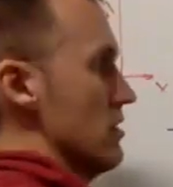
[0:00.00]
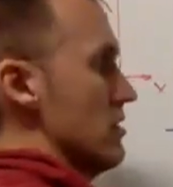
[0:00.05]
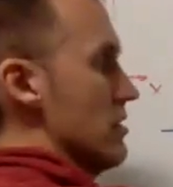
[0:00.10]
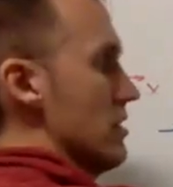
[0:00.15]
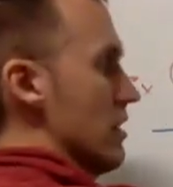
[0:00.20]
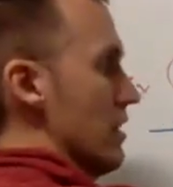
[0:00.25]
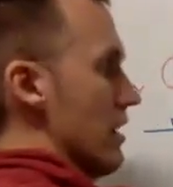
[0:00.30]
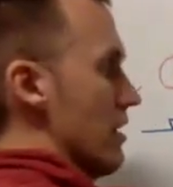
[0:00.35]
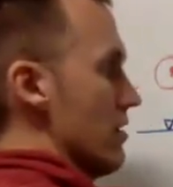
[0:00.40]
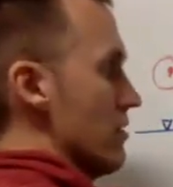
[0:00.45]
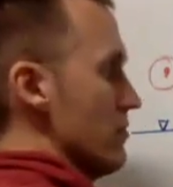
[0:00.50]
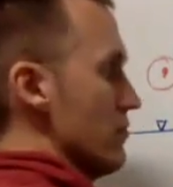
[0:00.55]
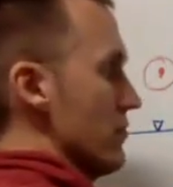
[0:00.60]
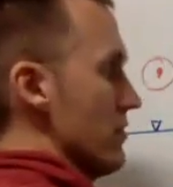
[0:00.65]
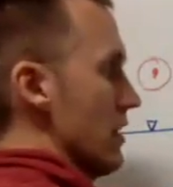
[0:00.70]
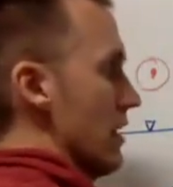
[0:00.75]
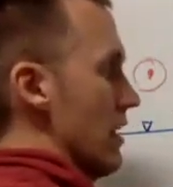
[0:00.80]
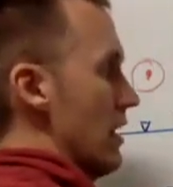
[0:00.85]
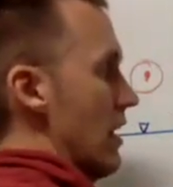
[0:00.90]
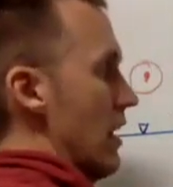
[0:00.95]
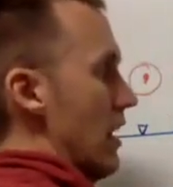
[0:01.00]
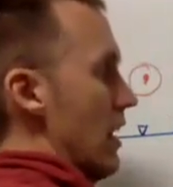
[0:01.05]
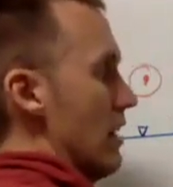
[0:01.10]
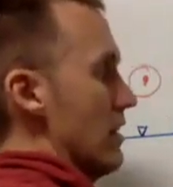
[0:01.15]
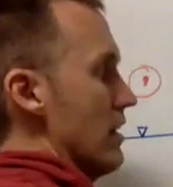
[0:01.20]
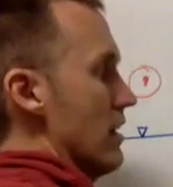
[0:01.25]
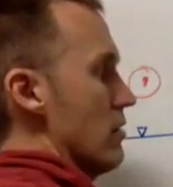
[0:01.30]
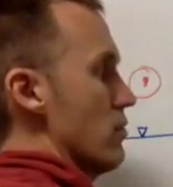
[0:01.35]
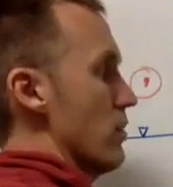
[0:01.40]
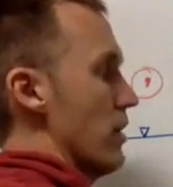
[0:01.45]
goes in there,
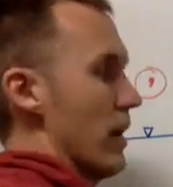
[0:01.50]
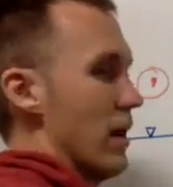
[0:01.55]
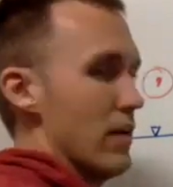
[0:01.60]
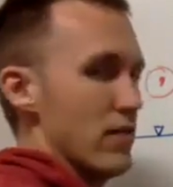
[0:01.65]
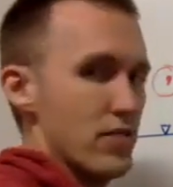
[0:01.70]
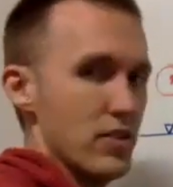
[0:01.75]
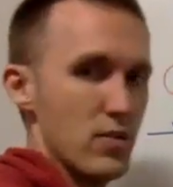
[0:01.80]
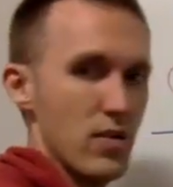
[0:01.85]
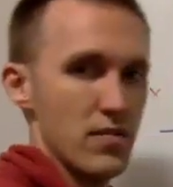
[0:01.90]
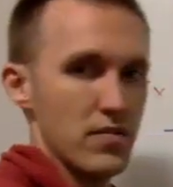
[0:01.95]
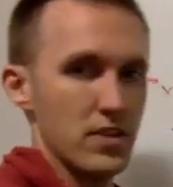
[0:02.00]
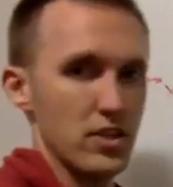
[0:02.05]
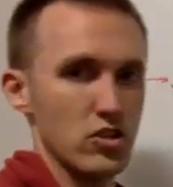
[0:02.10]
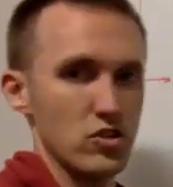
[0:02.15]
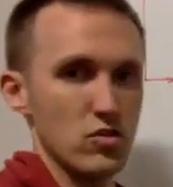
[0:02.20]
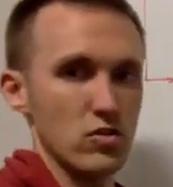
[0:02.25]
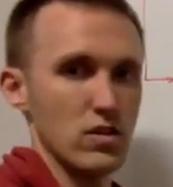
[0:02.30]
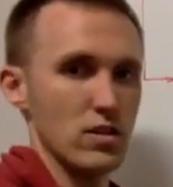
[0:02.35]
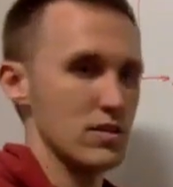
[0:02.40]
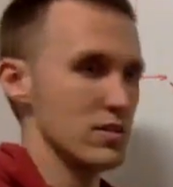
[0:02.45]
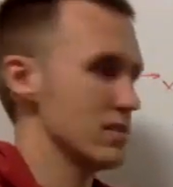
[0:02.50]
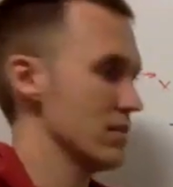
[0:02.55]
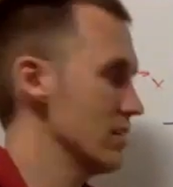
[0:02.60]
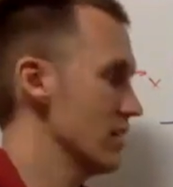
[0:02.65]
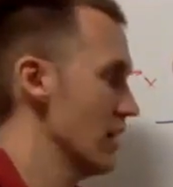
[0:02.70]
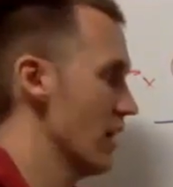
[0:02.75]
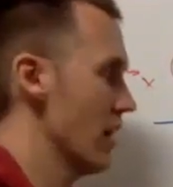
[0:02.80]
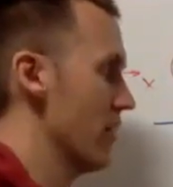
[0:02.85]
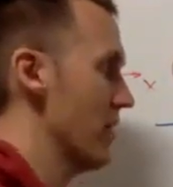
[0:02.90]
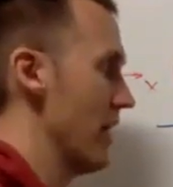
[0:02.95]
and then we have the gravitational
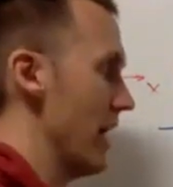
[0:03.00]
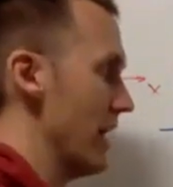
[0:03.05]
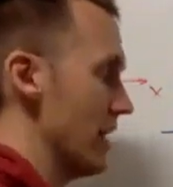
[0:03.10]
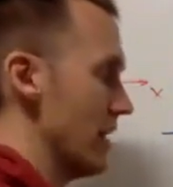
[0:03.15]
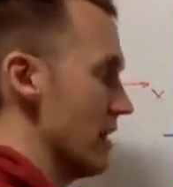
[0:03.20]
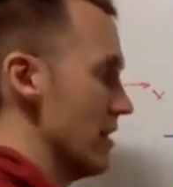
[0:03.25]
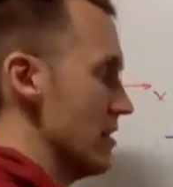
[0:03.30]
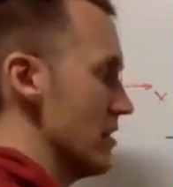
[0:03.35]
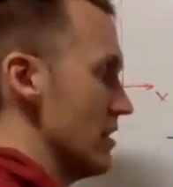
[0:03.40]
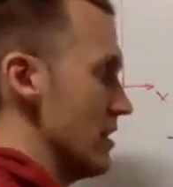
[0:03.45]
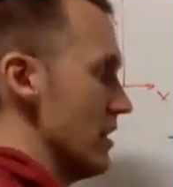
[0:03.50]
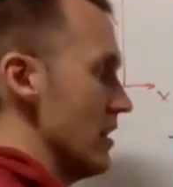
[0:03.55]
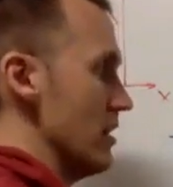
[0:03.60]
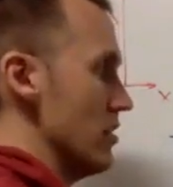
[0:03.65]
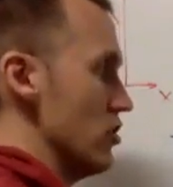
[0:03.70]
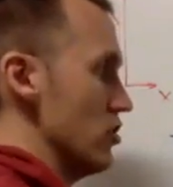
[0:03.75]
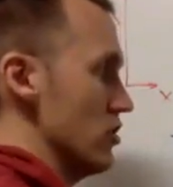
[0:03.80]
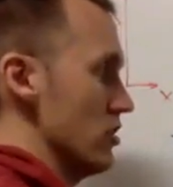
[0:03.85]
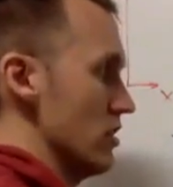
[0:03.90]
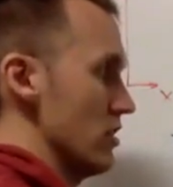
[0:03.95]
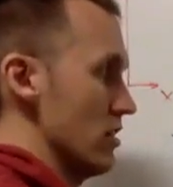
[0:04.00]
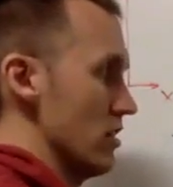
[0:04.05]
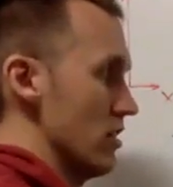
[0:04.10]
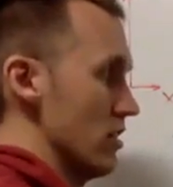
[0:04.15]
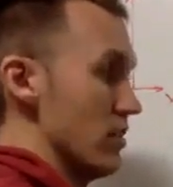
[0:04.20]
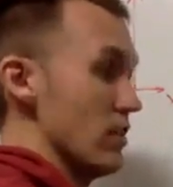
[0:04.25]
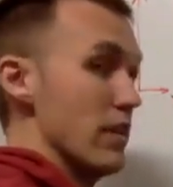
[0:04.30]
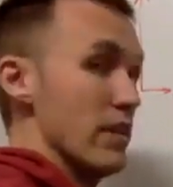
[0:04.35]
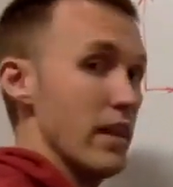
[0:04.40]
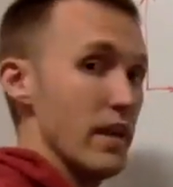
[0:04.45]
constant. And that
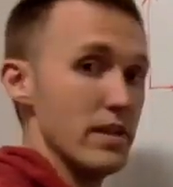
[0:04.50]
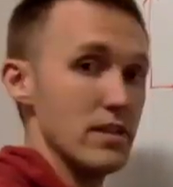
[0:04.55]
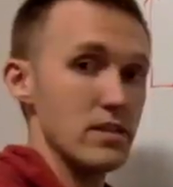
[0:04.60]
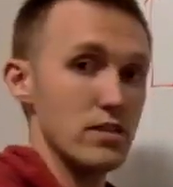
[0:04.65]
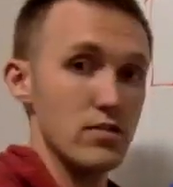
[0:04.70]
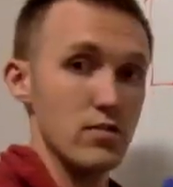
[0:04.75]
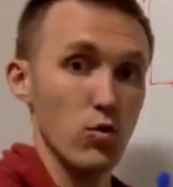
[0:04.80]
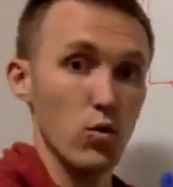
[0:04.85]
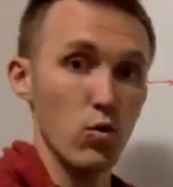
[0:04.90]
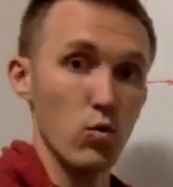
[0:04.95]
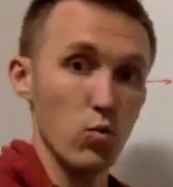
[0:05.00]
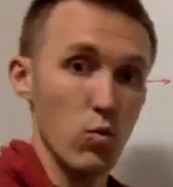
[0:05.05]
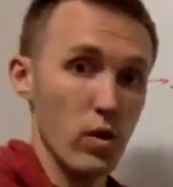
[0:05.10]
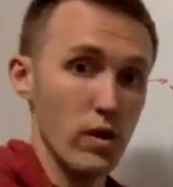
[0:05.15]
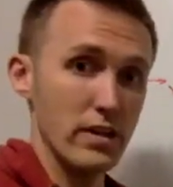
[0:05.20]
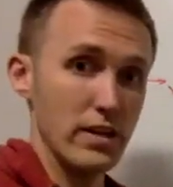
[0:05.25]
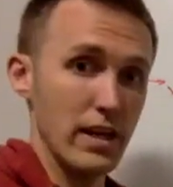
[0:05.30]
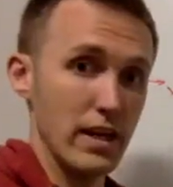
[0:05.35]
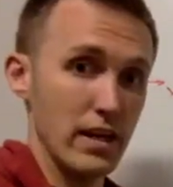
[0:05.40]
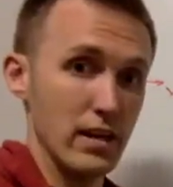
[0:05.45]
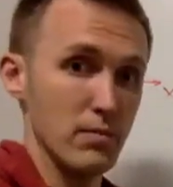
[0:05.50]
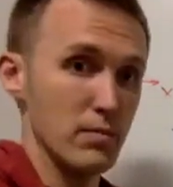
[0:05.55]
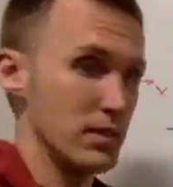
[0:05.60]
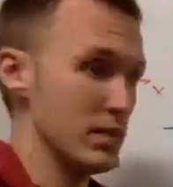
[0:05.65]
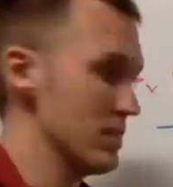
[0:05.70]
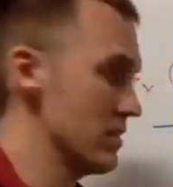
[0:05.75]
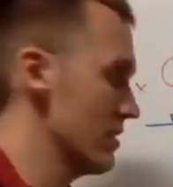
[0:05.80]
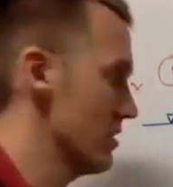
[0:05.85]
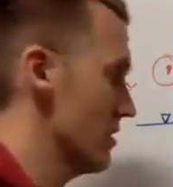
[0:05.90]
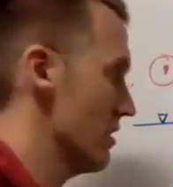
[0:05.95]
is for one
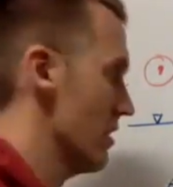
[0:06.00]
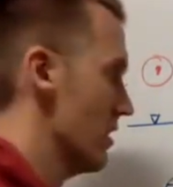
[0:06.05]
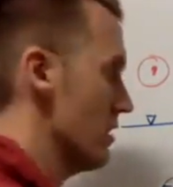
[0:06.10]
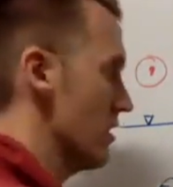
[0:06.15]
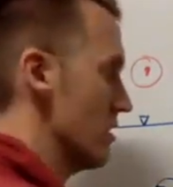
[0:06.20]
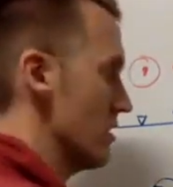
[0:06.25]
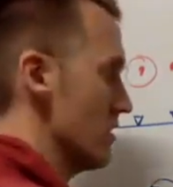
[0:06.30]
element in